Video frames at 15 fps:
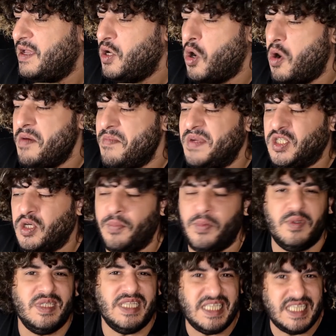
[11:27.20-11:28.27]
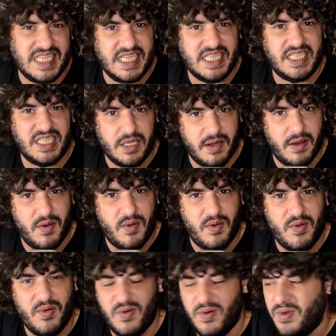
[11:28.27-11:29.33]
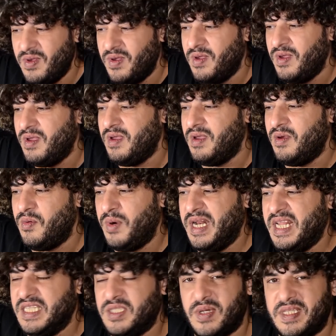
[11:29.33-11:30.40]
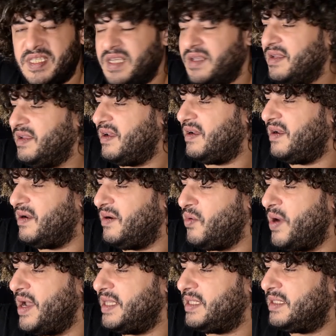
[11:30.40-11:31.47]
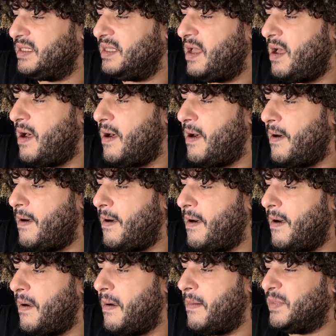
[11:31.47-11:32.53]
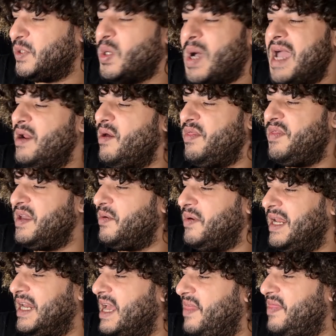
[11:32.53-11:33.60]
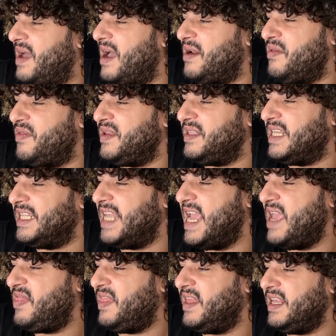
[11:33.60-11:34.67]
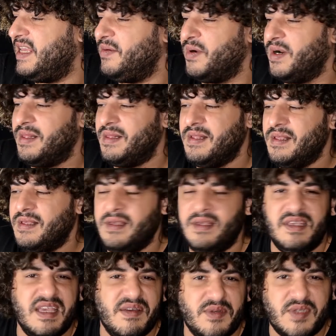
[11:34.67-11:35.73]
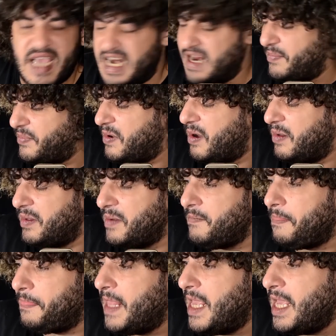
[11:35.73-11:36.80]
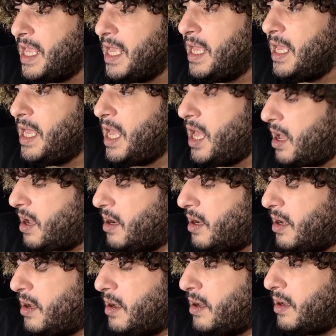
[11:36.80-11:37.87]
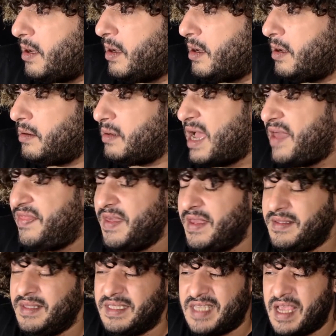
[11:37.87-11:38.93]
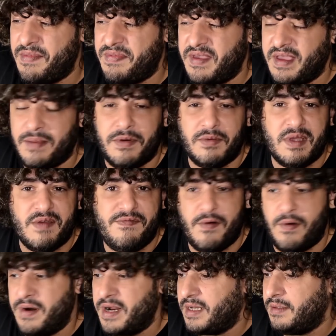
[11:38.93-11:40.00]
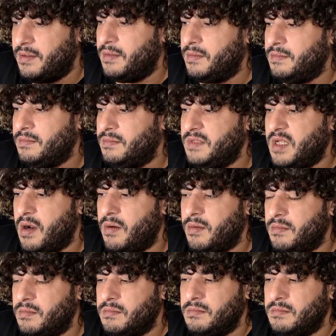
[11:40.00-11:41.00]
going bishop on d6, you know, really interesting ways. So I don't think really, I don't think that a3 will give us any problem. I think the same thing about the foreign, you know,